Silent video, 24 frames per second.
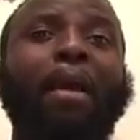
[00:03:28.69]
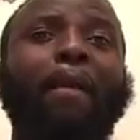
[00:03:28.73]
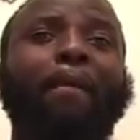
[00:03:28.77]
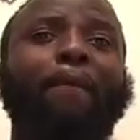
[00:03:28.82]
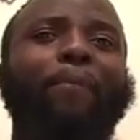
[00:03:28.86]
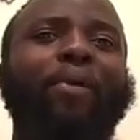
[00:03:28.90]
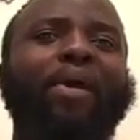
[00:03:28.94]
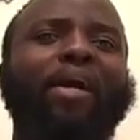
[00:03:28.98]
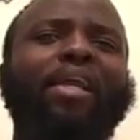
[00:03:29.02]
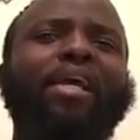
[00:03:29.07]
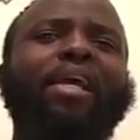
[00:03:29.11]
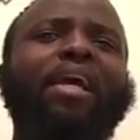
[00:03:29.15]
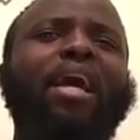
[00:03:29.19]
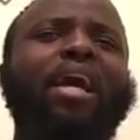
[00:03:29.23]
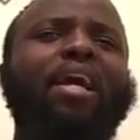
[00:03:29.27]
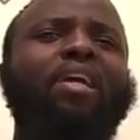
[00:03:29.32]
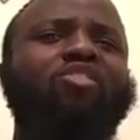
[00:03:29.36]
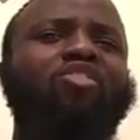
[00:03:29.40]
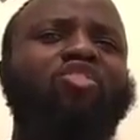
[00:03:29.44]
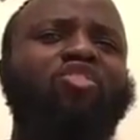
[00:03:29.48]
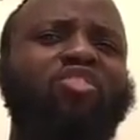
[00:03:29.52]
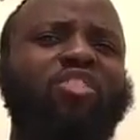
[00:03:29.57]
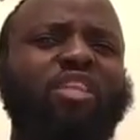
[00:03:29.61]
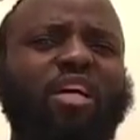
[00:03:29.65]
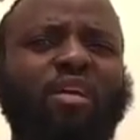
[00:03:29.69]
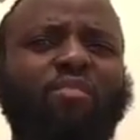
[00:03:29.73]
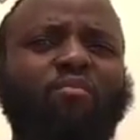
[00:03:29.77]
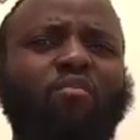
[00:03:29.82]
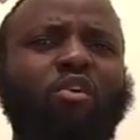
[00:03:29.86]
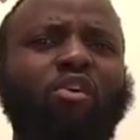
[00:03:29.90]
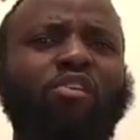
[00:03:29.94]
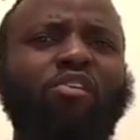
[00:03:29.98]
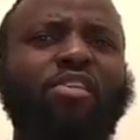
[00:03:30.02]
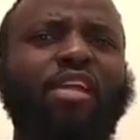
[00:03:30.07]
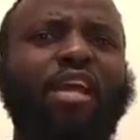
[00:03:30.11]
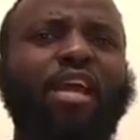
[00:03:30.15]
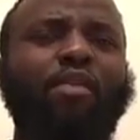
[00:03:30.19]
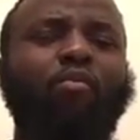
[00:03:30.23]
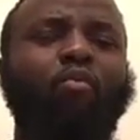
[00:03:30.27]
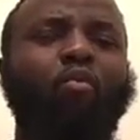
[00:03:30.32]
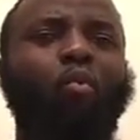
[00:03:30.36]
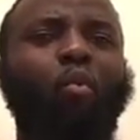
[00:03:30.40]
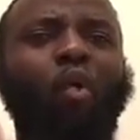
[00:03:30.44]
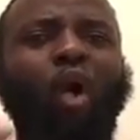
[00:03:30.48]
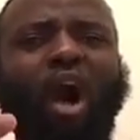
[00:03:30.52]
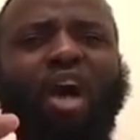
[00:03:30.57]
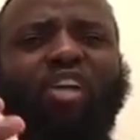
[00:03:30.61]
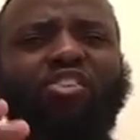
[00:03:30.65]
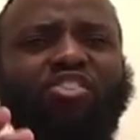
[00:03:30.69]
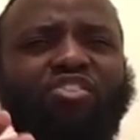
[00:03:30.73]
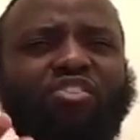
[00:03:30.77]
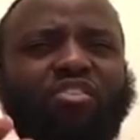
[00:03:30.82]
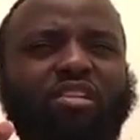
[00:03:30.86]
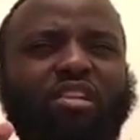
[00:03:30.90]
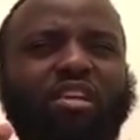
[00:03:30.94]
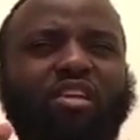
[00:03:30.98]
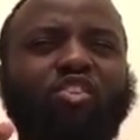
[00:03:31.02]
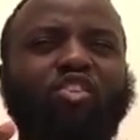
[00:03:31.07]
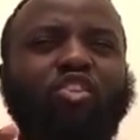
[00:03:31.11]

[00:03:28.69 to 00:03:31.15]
But someone that watched,